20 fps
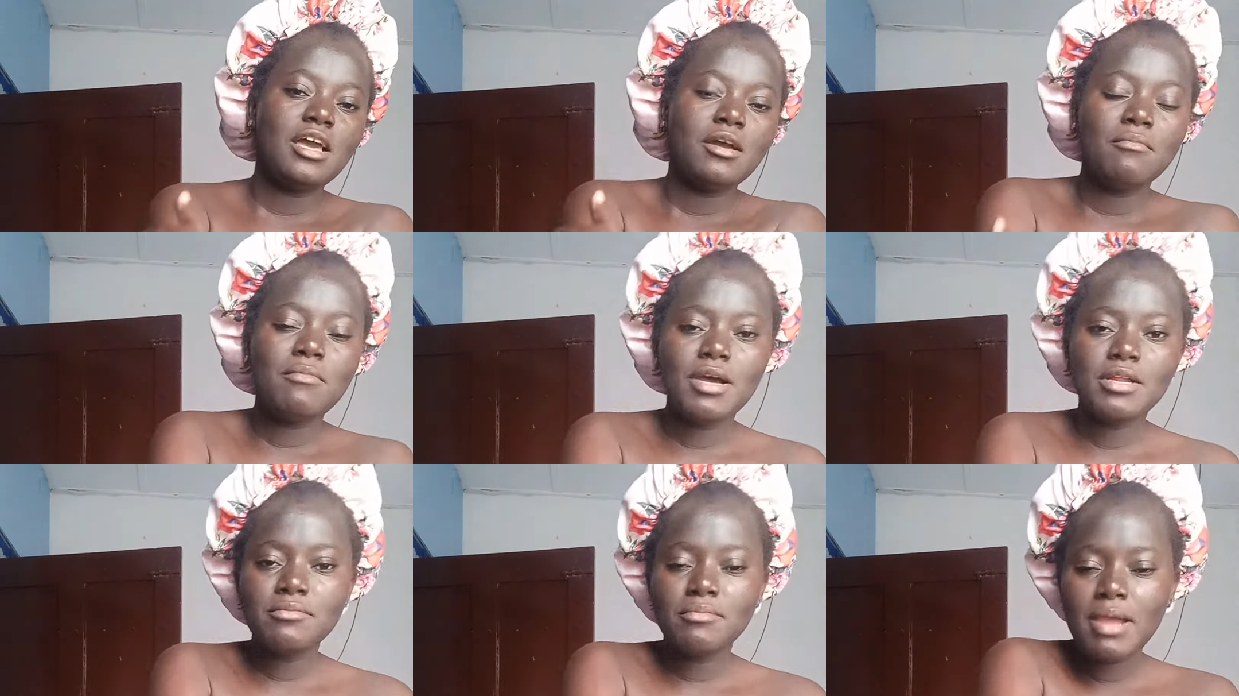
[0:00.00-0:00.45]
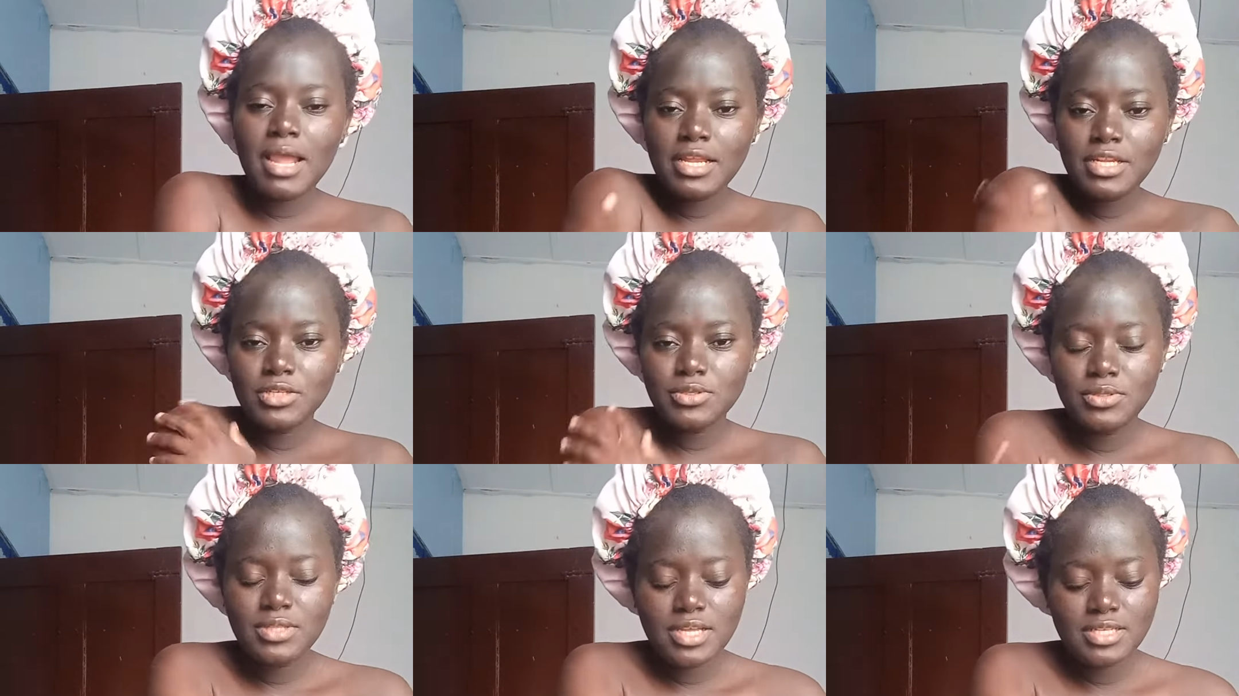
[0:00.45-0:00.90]
but mind
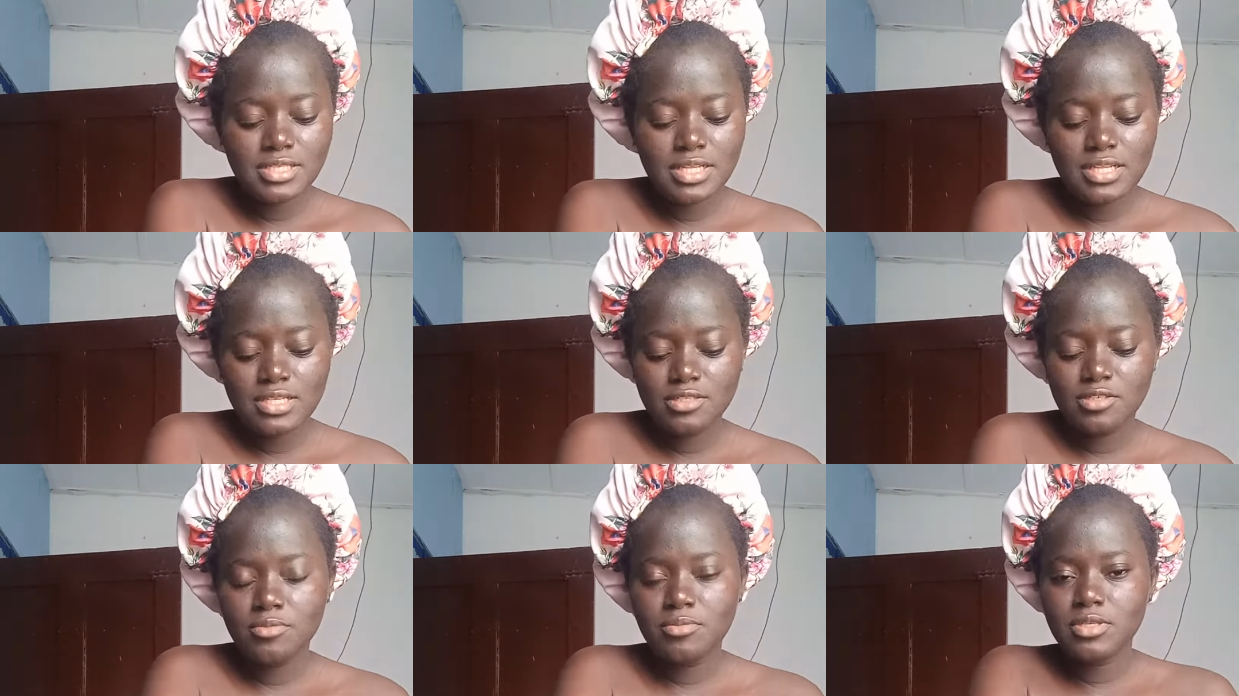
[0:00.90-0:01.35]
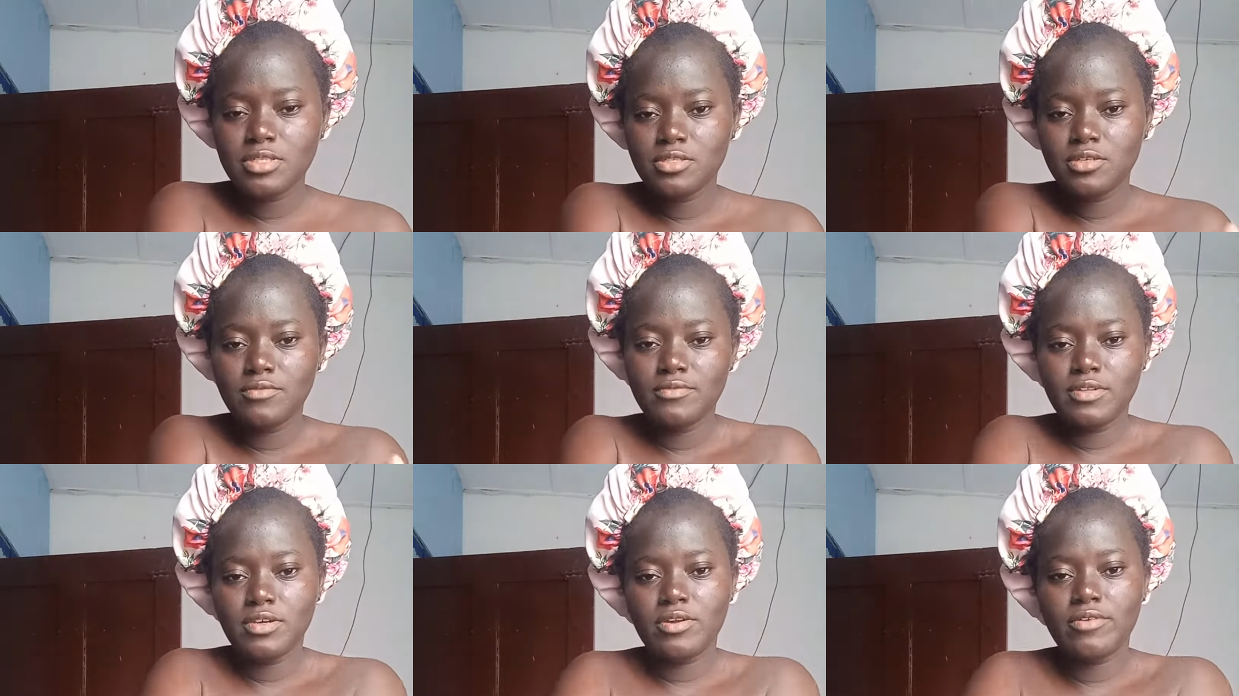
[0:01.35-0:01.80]
you there's a little bit
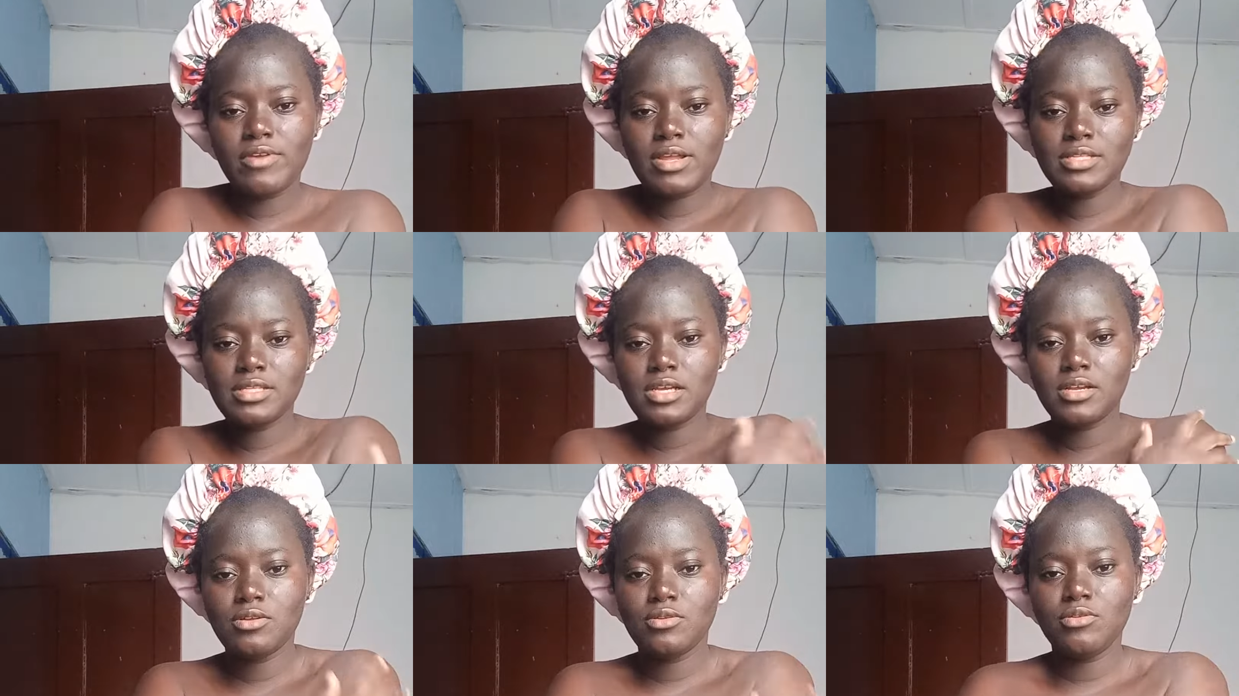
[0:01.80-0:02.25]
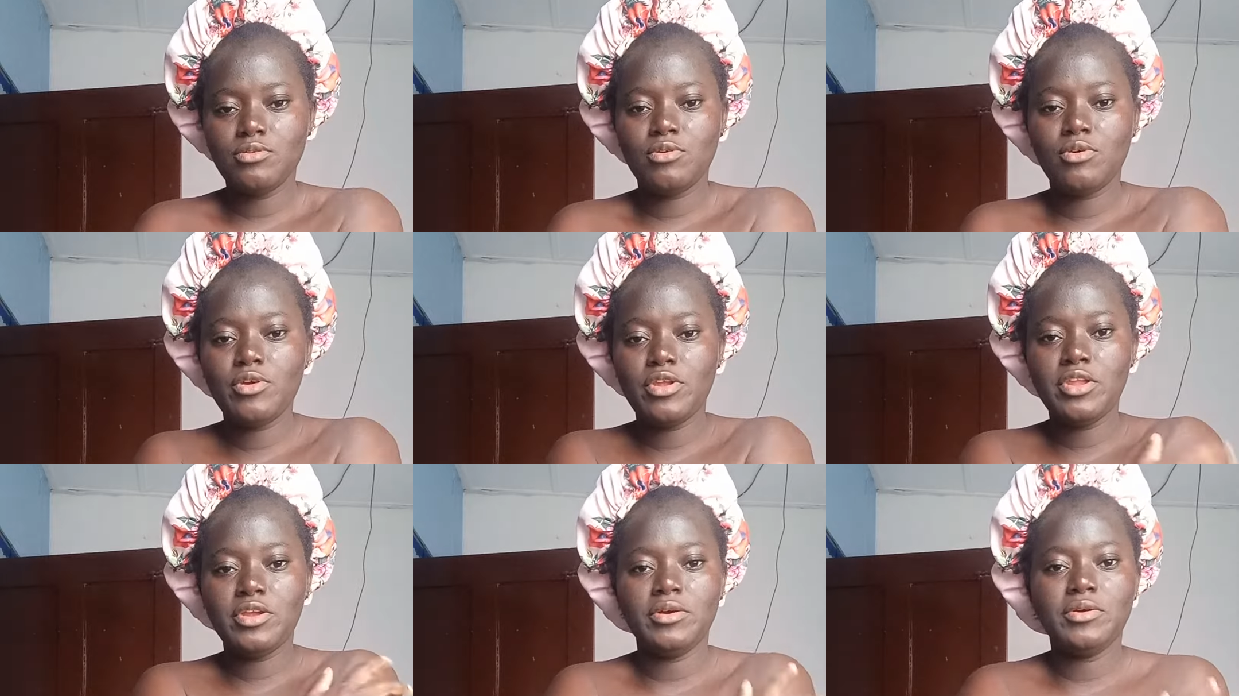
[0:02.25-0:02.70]
of the aurata glow
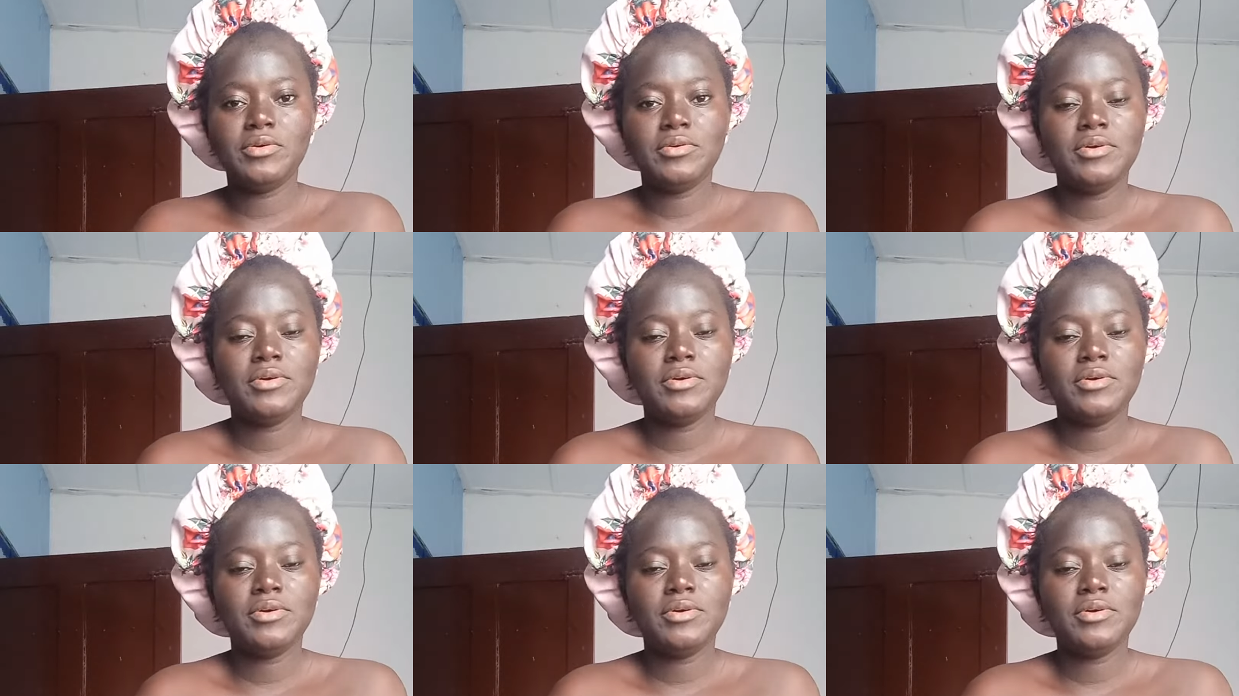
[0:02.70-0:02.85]
oil